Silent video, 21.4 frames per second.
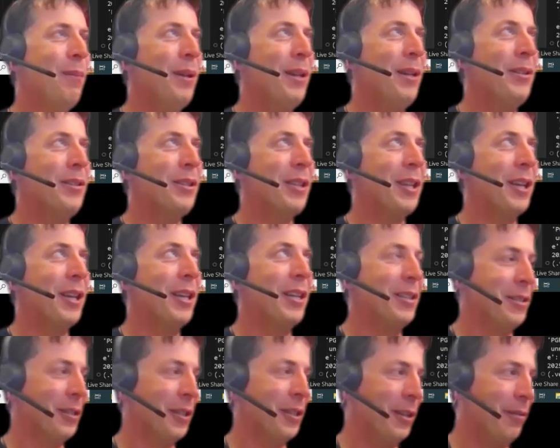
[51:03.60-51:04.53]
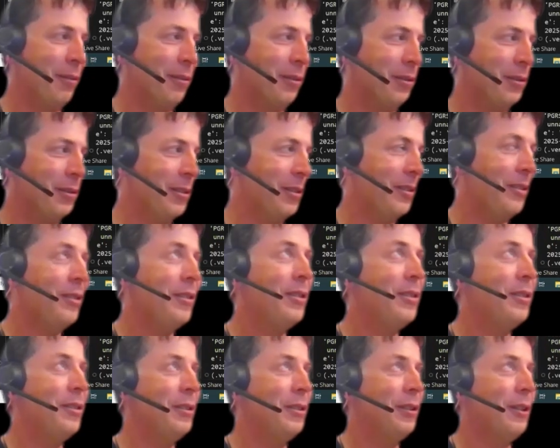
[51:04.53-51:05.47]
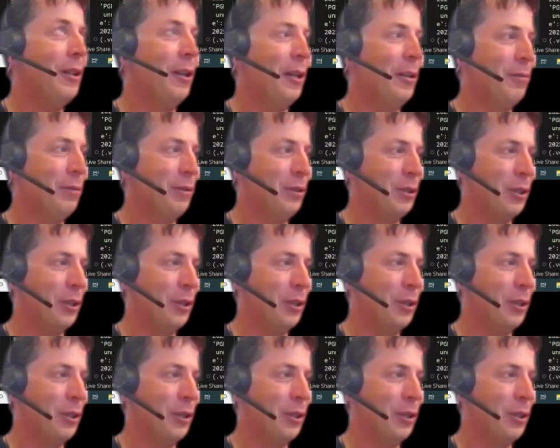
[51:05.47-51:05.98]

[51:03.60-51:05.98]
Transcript: That's okay. It's only if it